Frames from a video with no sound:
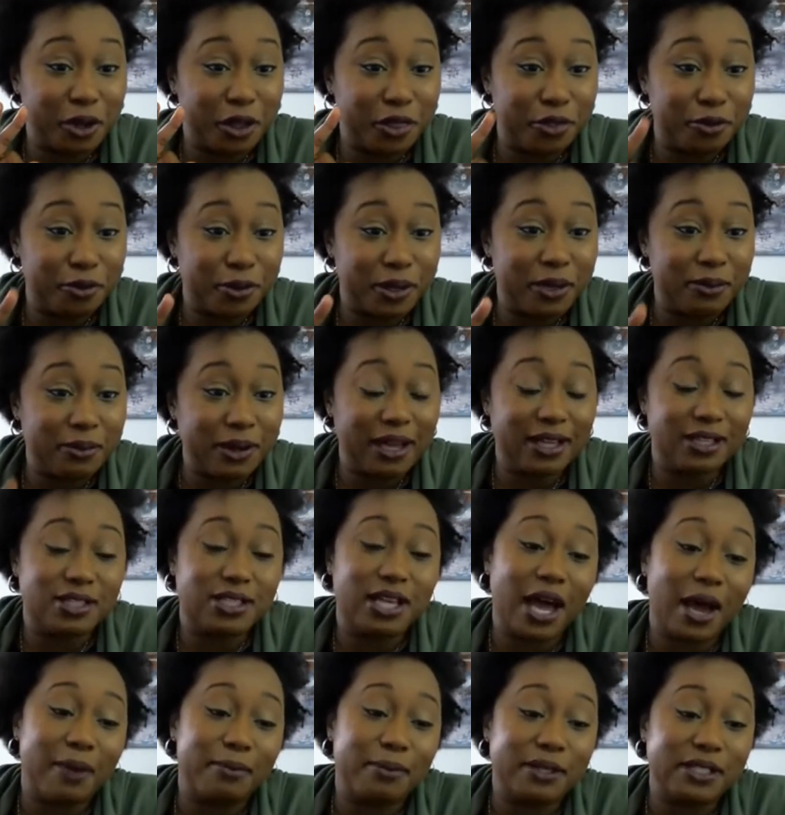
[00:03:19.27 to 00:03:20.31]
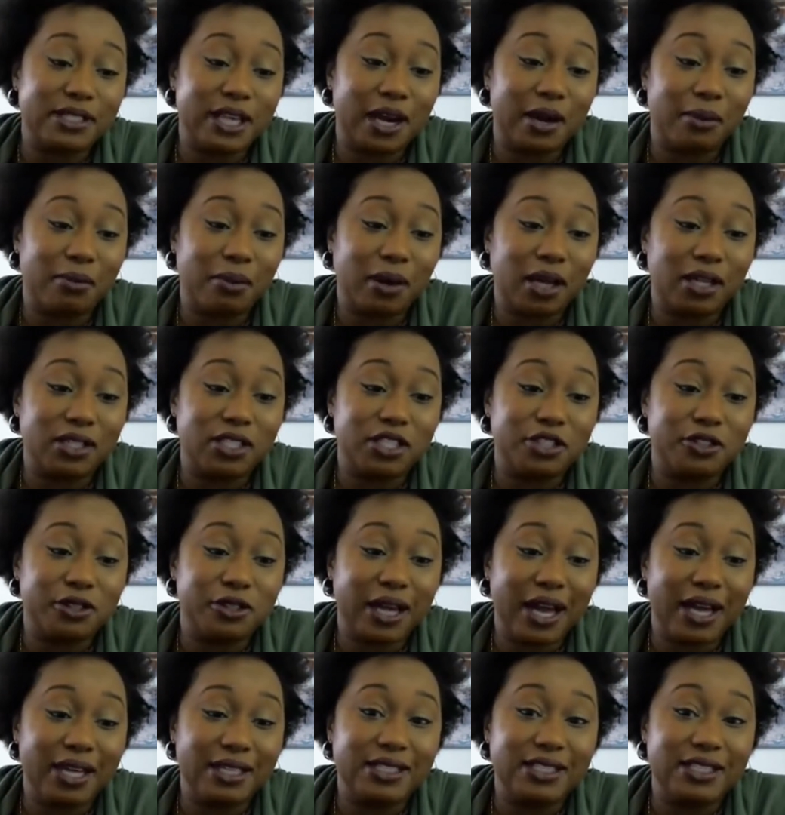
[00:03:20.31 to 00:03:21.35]
three main topics that I brought to you
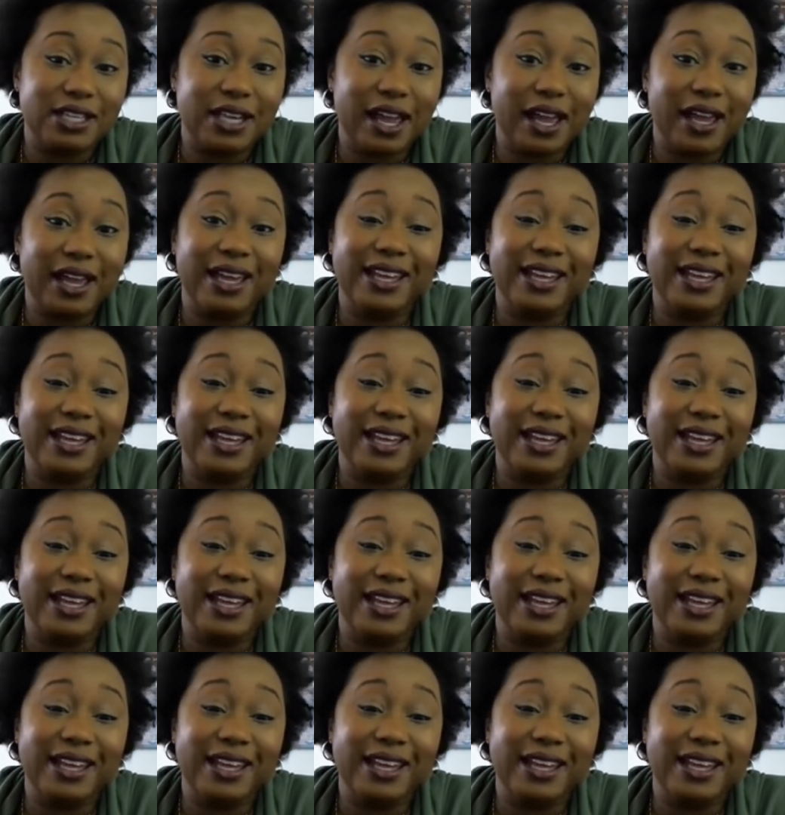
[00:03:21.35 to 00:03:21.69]
guys today,